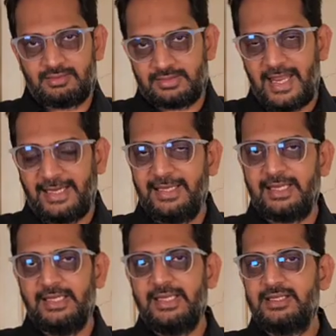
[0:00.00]

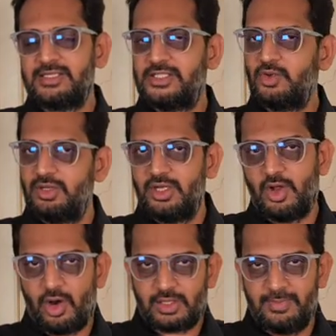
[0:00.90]
technically should
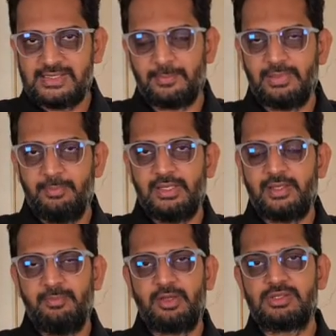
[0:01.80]
not be
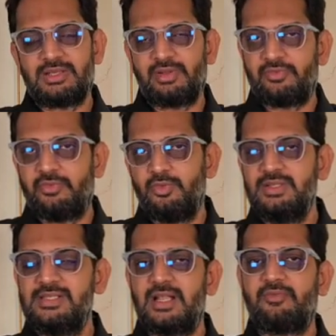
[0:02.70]
supplemented, because our
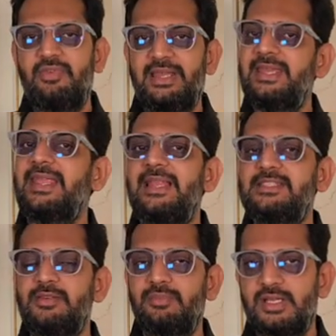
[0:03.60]
foods are very
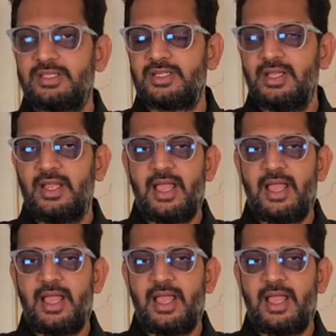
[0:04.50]
calcium rich,